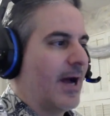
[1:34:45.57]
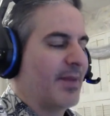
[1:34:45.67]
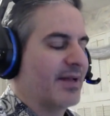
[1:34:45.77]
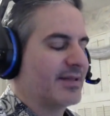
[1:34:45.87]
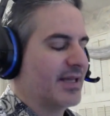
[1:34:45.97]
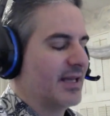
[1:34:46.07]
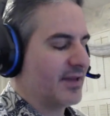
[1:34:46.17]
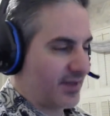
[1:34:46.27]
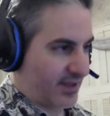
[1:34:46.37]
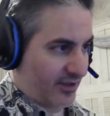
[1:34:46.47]
I'm not saying
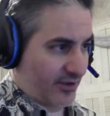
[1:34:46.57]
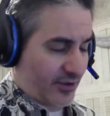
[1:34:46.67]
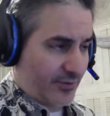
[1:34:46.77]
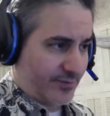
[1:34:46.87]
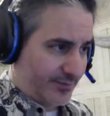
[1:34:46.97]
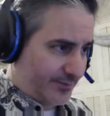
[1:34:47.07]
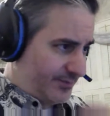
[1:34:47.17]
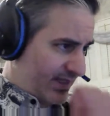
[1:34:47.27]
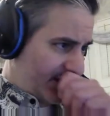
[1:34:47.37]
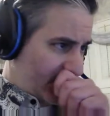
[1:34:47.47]
that the character
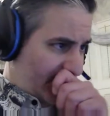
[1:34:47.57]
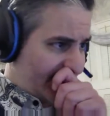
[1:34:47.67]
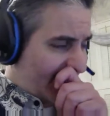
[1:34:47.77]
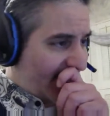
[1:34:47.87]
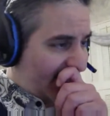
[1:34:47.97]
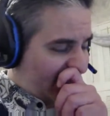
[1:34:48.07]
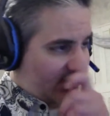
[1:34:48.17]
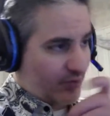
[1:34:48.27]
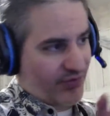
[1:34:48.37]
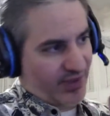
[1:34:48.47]
isn't going to die. I
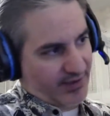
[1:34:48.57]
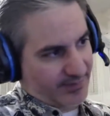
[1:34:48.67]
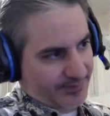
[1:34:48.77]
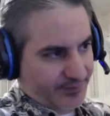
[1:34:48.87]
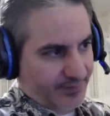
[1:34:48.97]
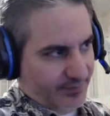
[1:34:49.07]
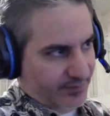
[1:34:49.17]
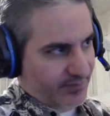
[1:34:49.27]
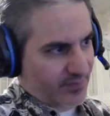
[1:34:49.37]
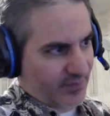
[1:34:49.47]
just don't think
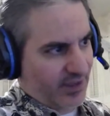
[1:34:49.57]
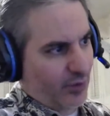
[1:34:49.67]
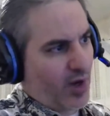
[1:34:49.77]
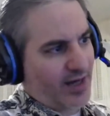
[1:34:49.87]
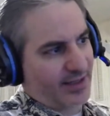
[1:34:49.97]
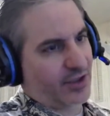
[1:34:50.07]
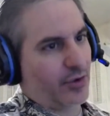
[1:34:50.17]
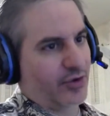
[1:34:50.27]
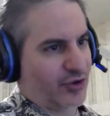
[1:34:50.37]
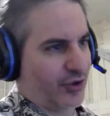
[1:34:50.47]
he wanted to
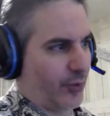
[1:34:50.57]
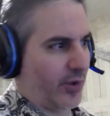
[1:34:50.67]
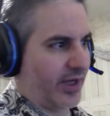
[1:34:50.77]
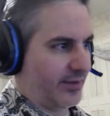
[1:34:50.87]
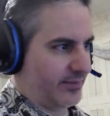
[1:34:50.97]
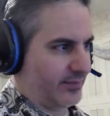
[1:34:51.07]
go a certain way.